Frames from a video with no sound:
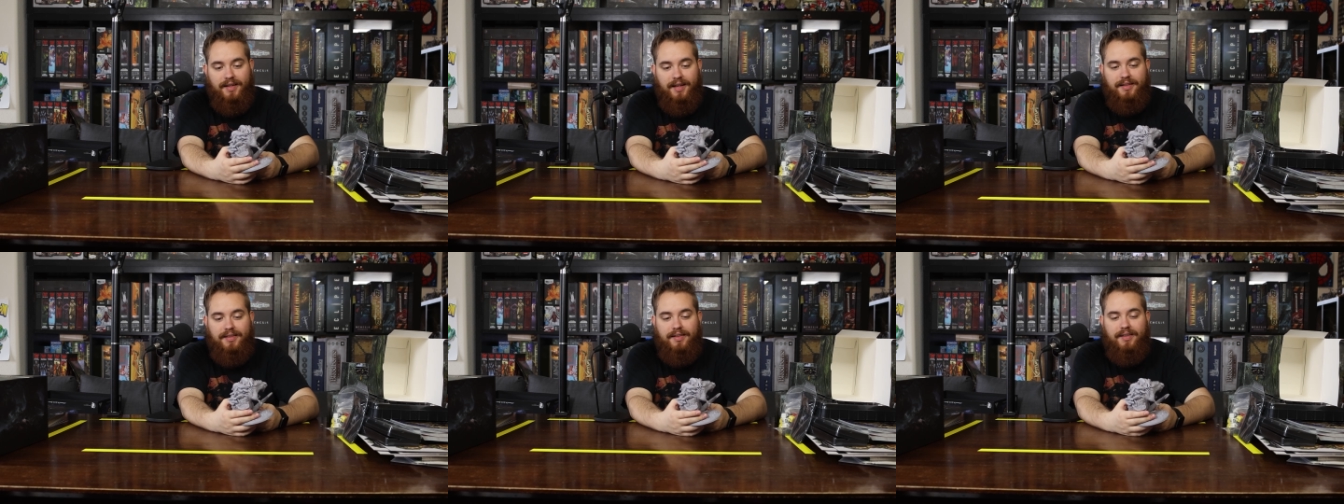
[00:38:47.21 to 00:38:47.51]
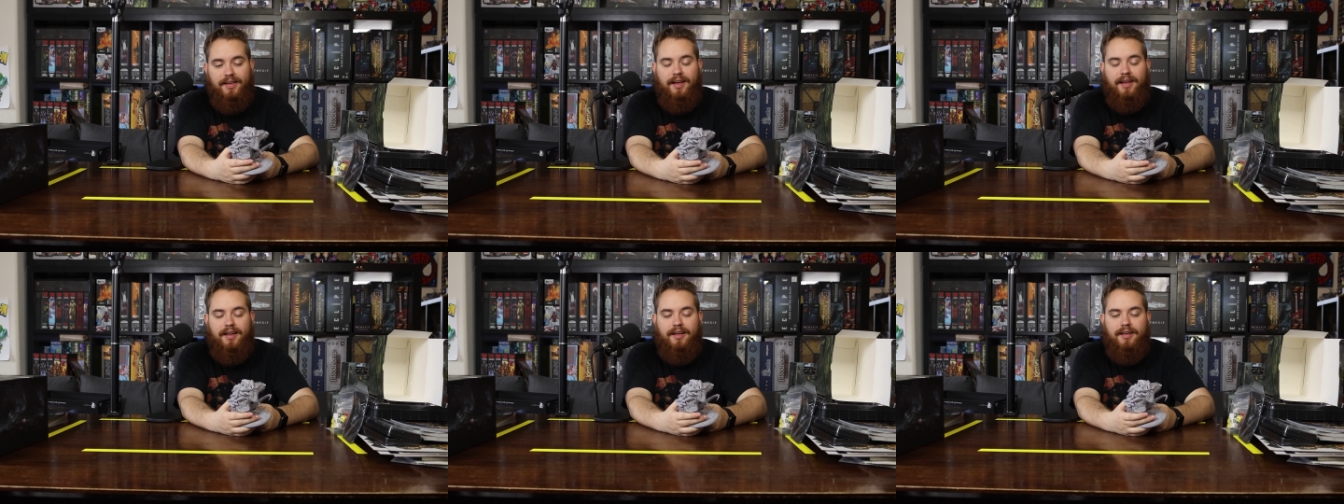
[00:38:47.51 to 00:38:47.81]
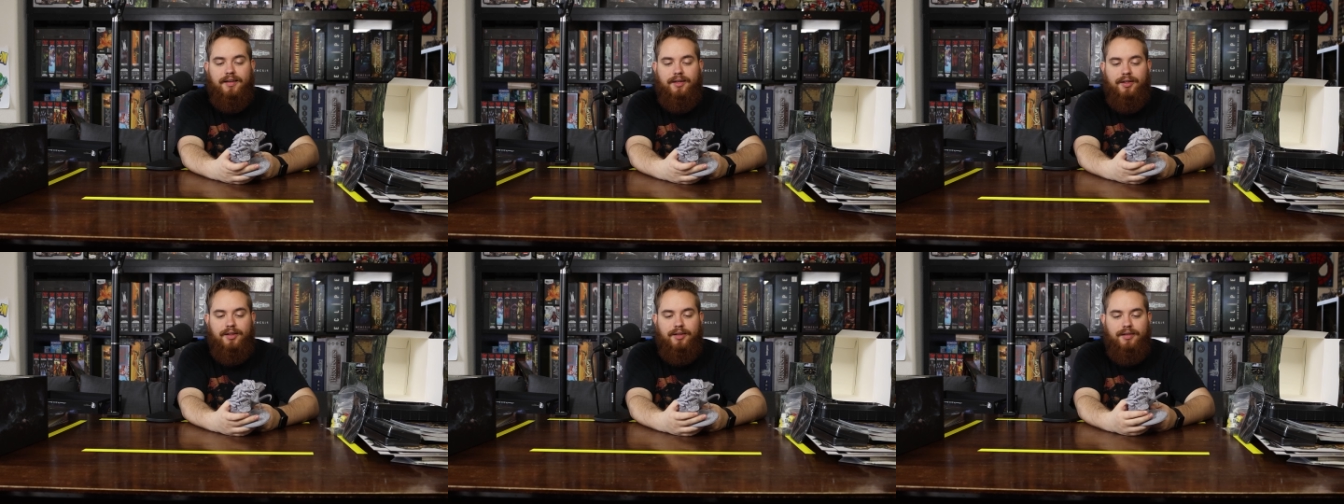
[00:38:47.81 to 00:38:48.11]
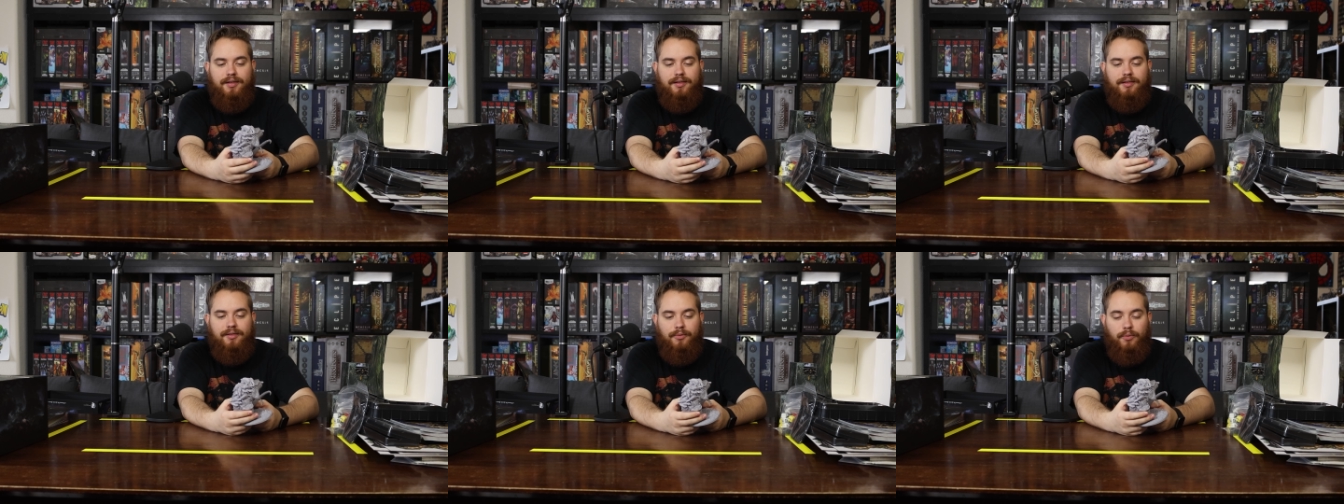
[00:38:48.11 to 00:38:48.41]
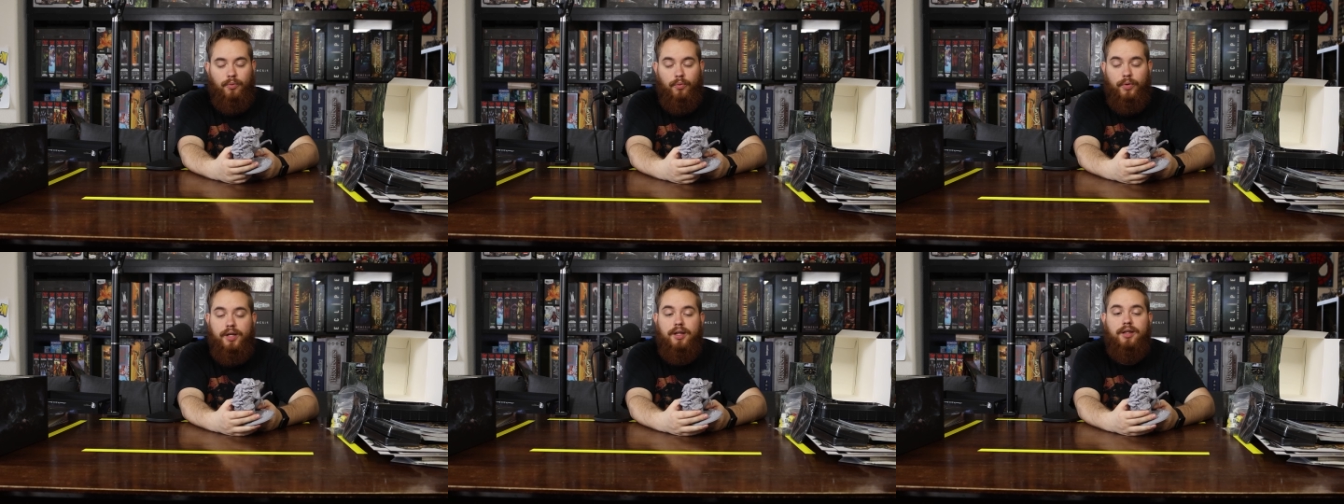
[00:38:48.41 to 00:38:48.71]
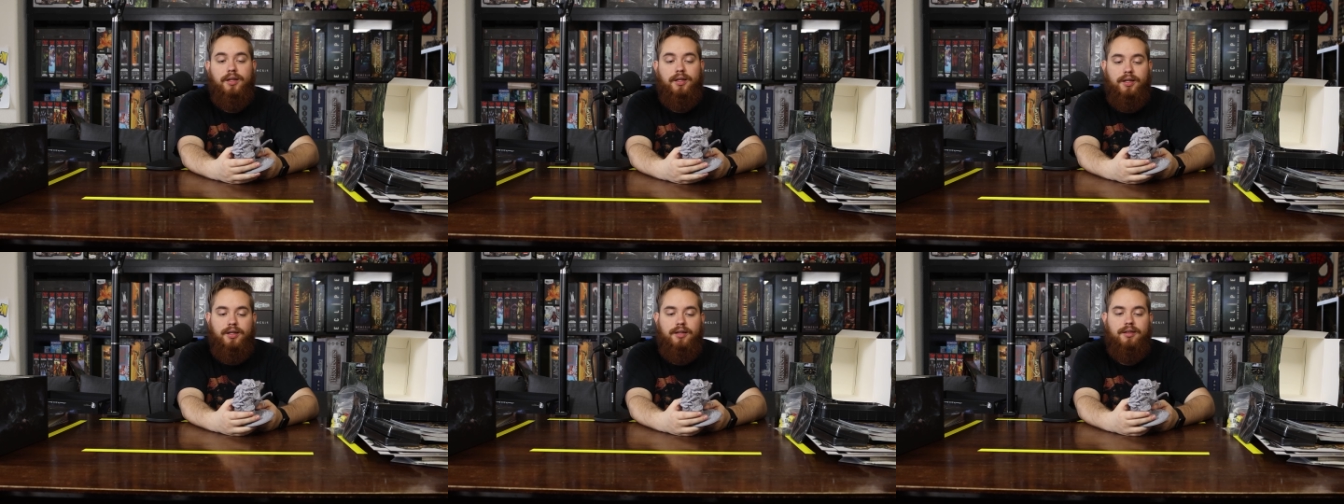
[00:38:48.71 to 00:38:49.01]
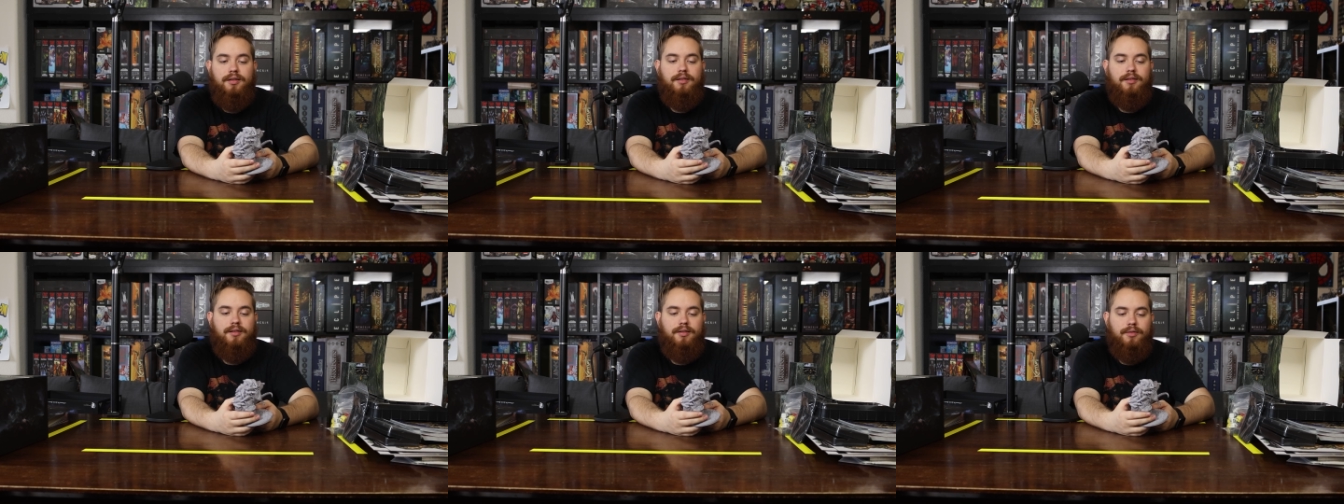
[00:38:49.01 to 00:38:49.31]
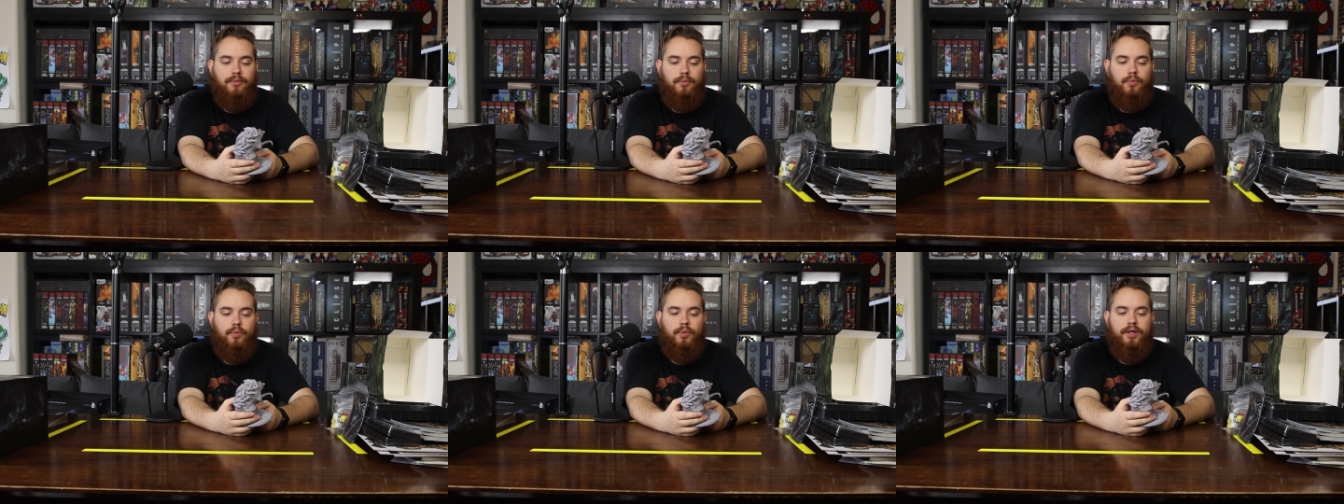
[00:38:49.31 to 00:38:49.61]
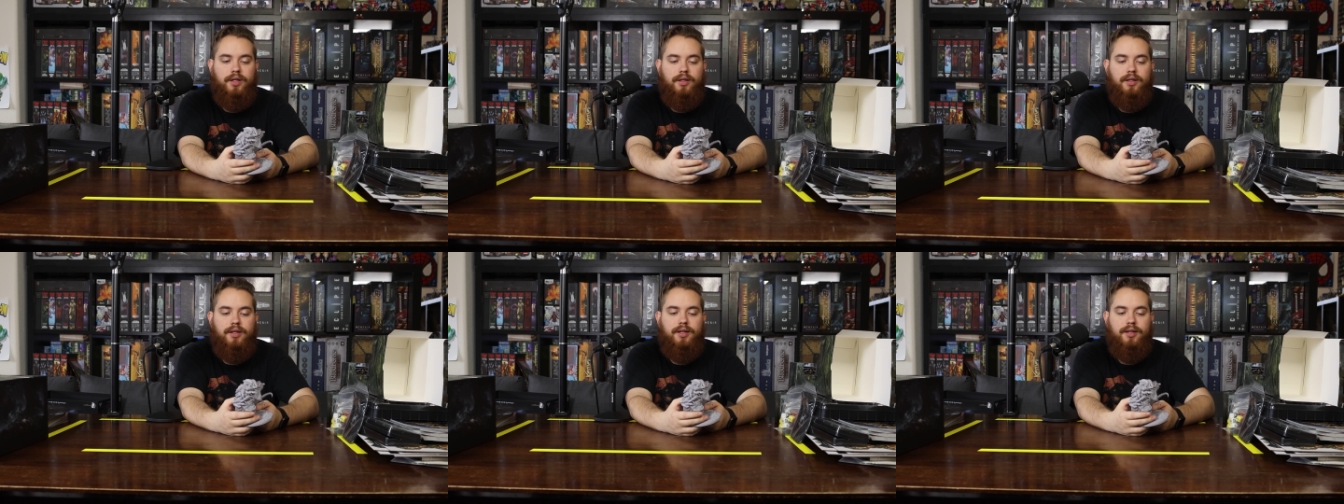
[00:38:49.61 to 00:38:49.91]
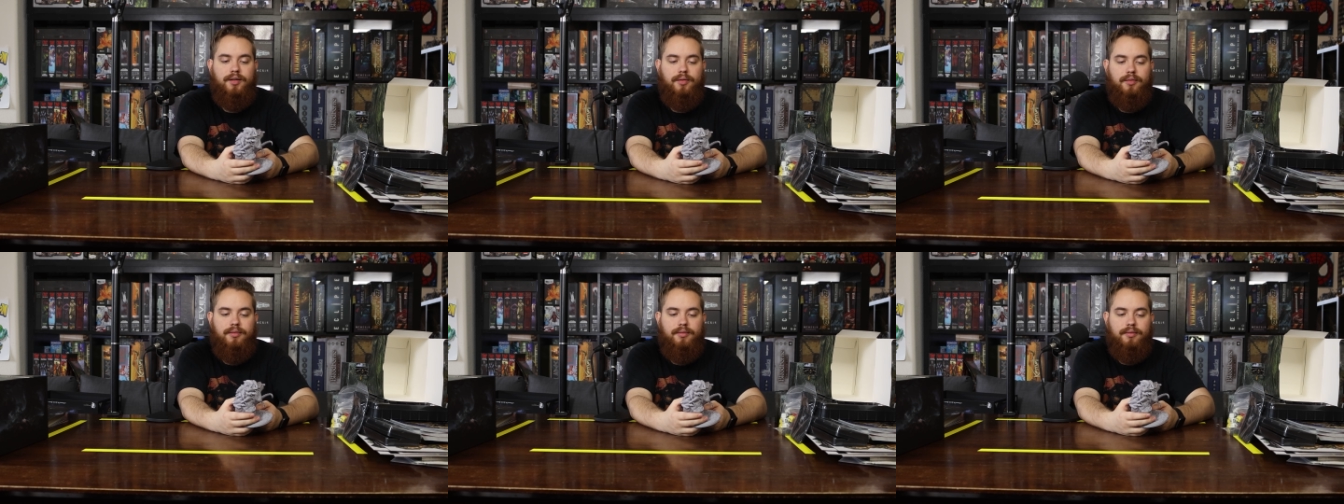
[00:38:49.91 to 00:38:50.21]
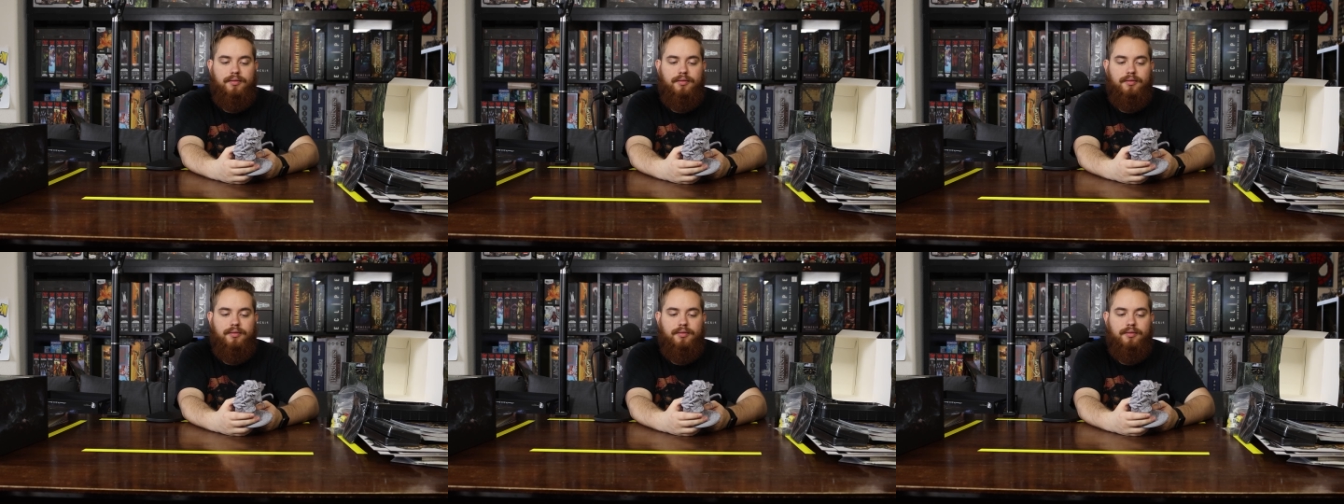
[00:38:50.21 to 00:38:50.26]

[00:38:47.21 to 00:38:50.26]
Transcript: it's a really, really